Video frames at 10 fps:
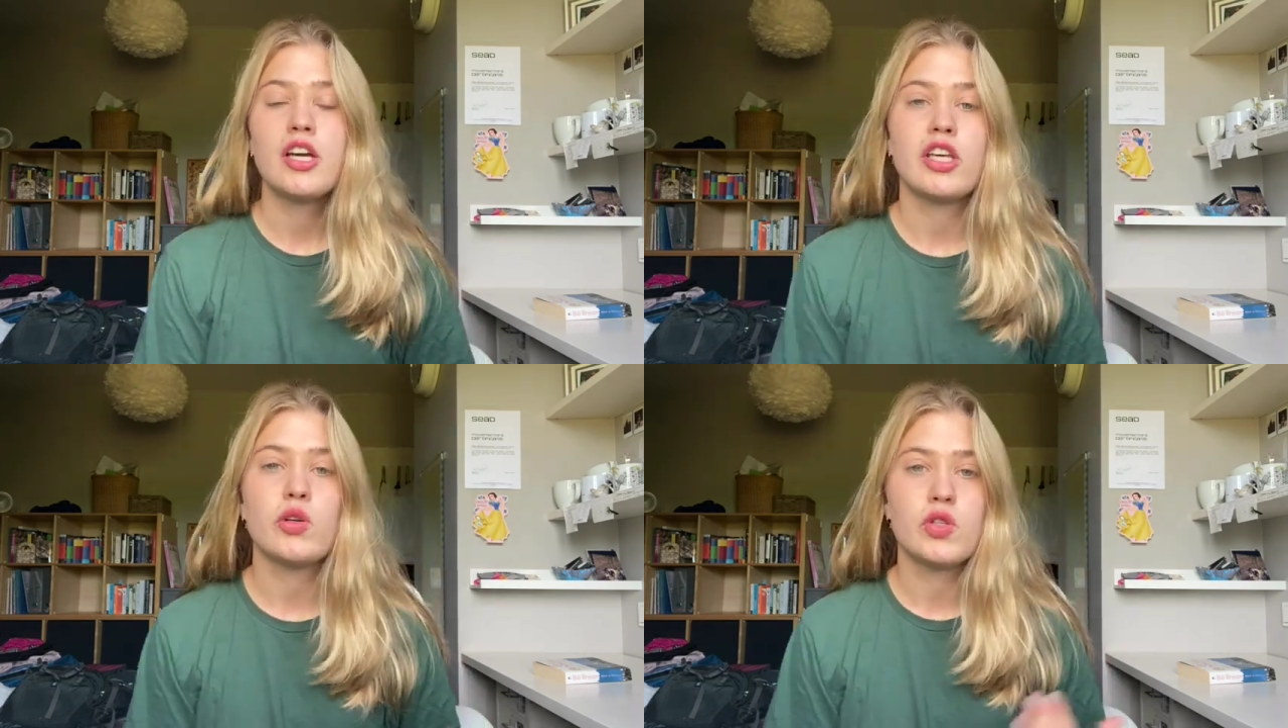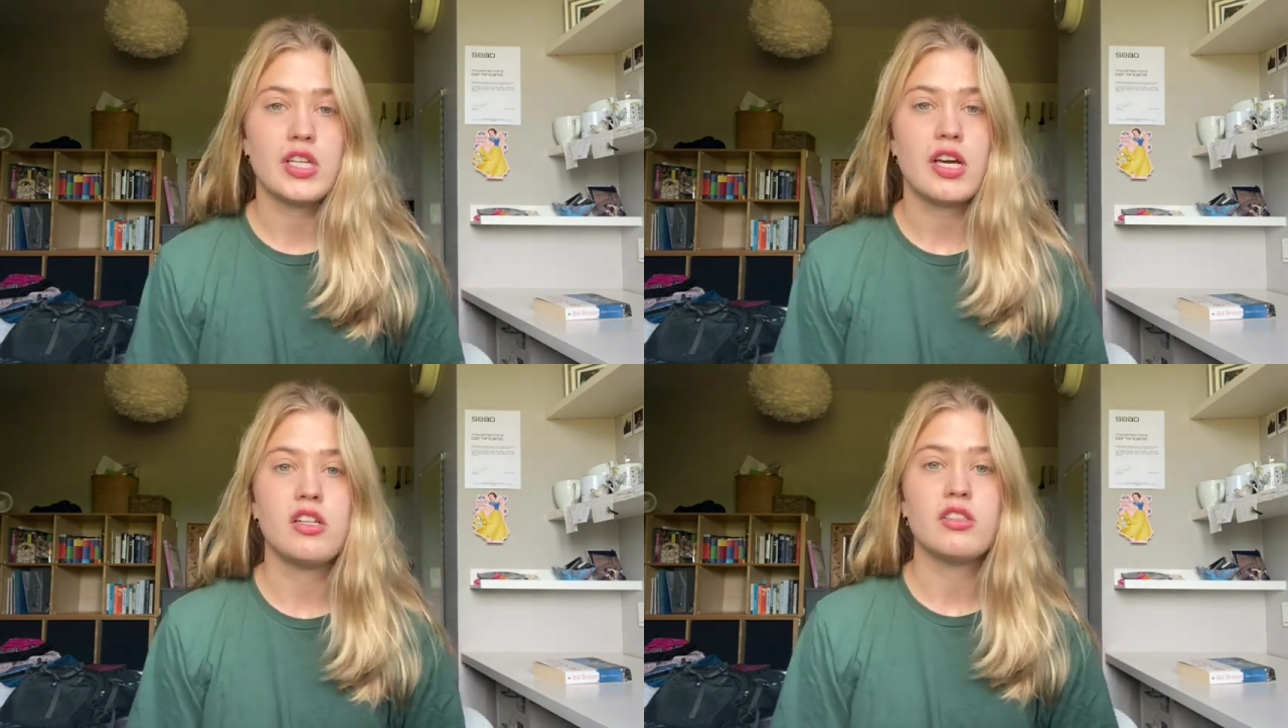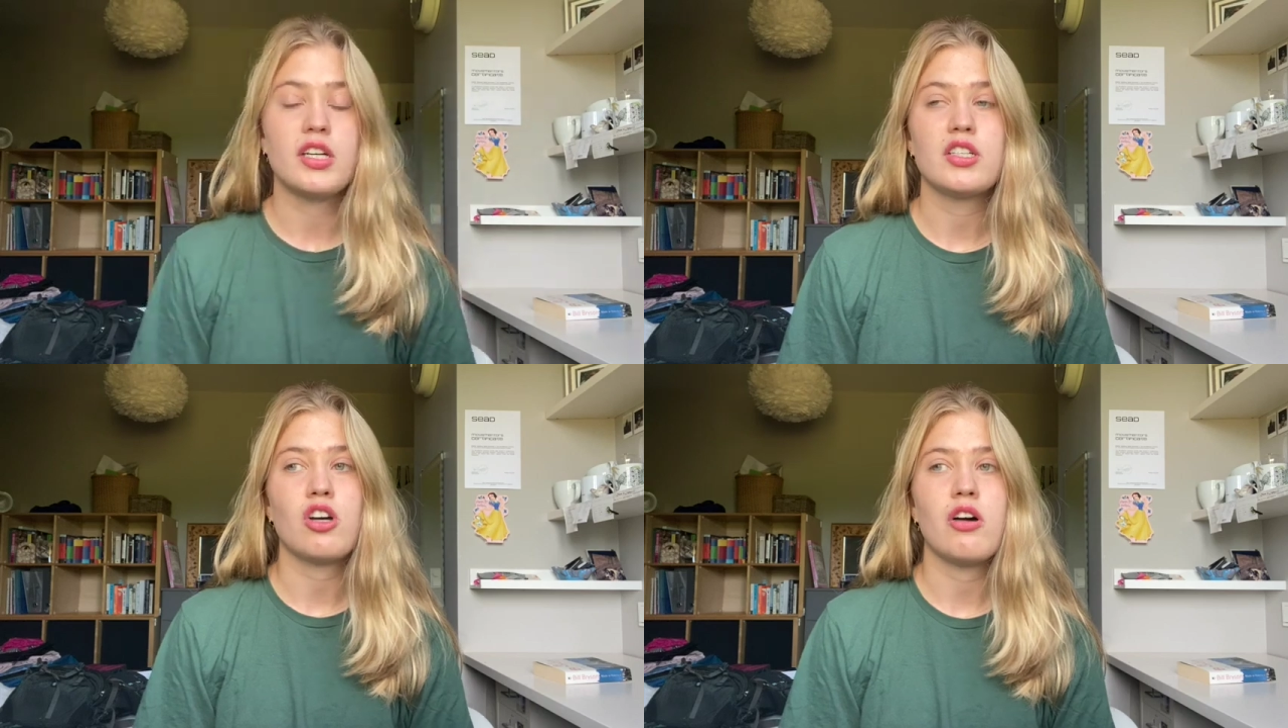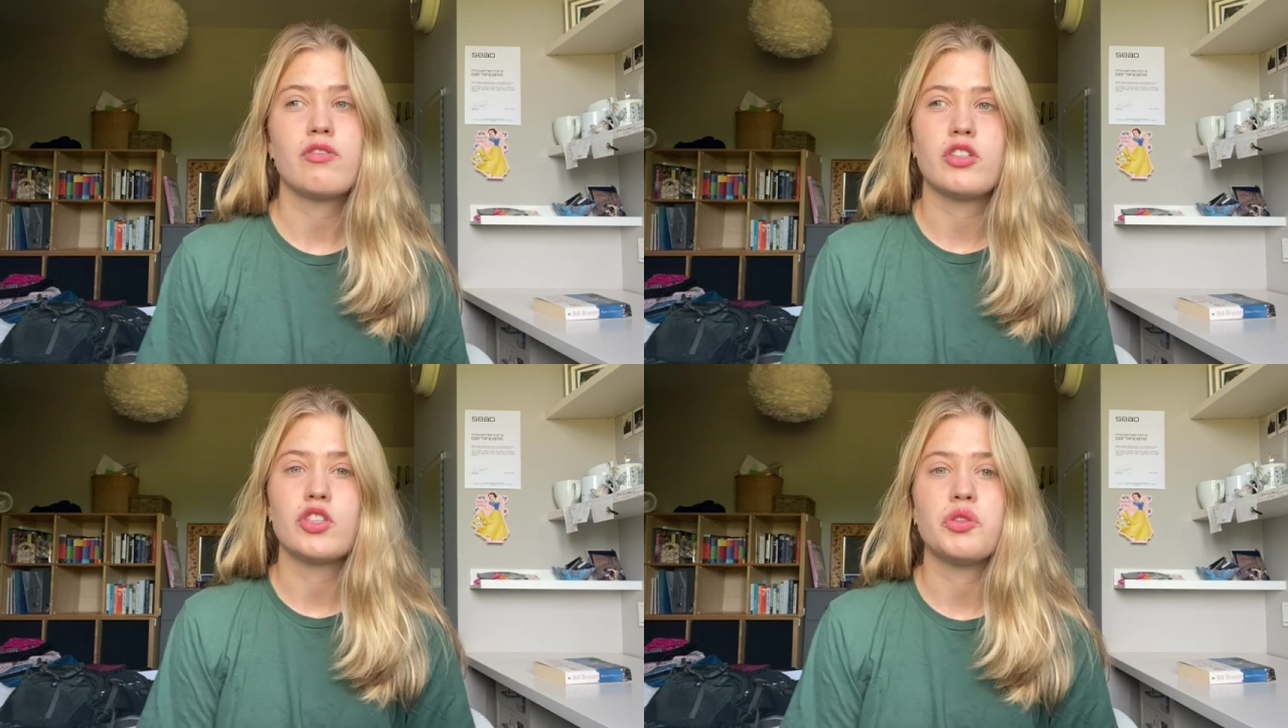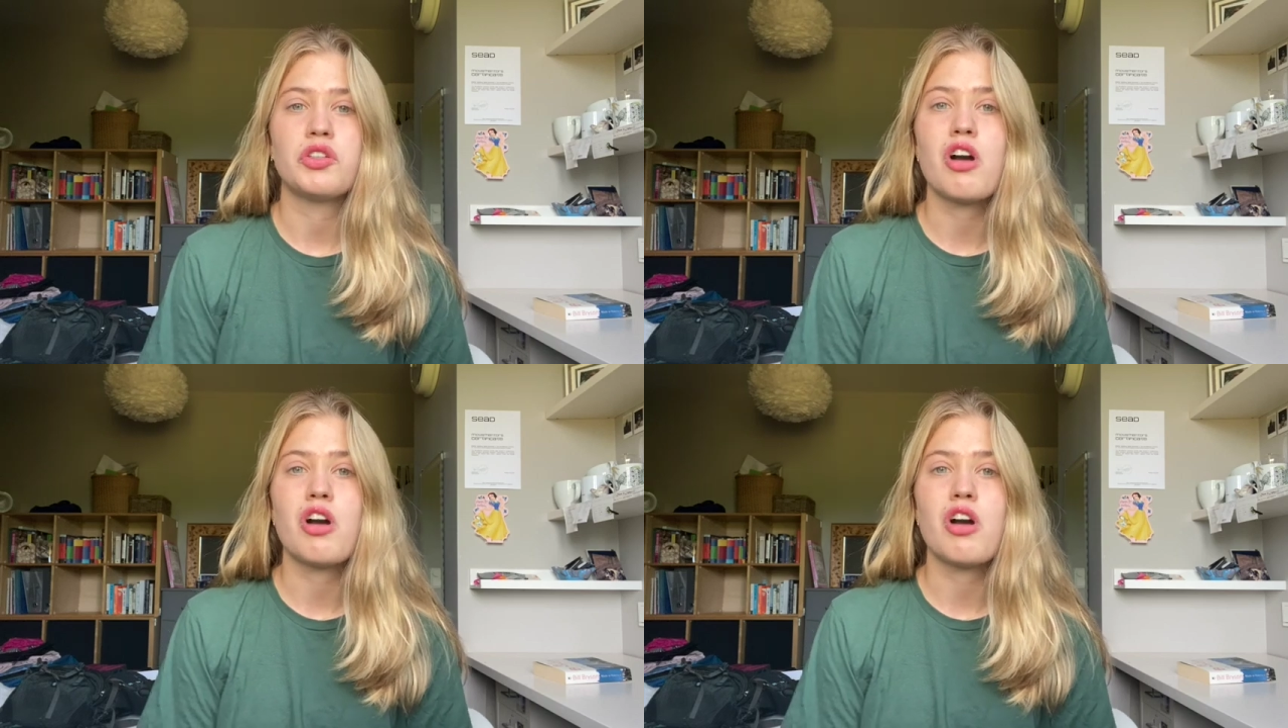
UCL does offer student